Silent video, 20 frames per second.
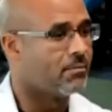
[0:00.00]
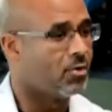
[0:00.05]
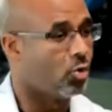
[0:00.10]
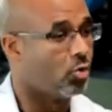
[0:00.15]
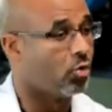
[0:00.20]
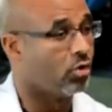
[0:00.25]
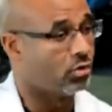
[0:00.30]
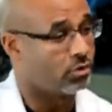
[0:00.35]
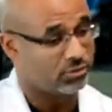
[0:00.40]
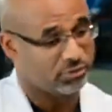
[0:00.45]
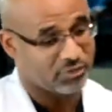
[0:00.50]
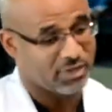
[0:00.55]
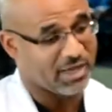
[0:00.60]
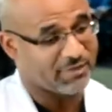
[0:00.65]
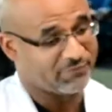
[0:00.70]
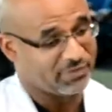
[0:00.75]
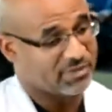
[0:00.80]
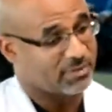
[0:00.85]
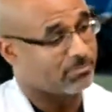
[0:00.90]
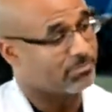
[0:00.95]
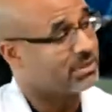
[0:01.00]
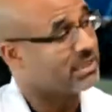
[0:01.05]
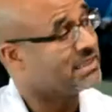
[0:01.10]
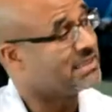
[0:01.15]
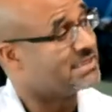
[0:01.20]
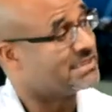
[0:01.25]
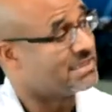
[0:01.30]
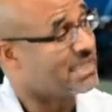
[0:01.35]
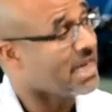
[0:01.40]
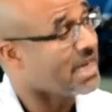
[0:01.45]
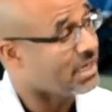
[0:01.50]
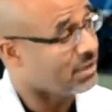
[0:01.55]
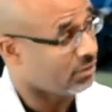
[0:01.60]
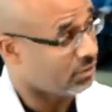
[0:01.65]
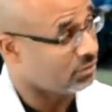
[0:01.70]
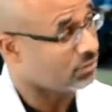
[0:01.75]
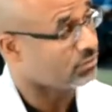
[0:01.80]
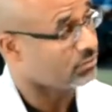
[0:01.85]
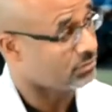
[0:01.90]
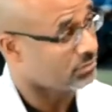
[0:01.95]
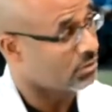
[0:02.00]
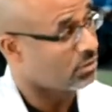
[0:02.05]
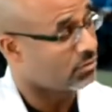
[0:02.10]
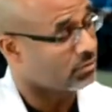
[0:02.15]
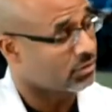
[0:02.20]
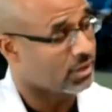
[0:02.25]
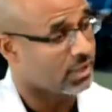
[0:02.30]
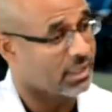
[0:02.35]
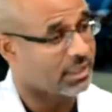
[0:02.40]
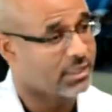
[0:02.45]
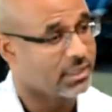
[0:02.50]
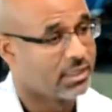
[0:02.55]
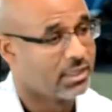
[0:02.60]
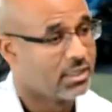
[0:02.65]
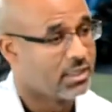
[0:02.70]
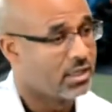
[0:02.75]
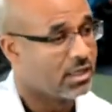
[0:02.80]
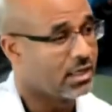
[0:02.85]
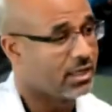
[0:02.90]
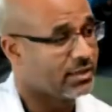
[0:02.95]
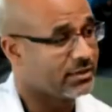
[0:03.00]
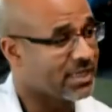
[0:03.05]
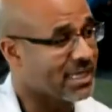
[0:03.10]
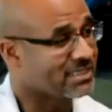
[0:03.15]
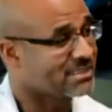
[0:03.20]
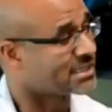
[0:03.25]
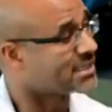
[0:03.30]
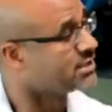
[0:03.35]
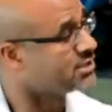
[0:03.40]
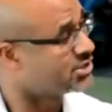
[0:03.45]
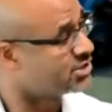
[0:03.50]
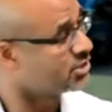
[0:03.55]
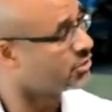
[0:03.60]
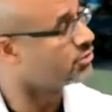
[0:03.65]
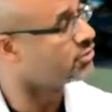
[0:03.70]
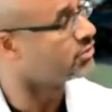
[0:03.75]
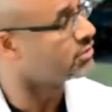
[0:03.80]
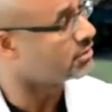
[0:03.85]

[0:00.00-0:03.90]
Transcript: or you have a complete tear, okay? That's considered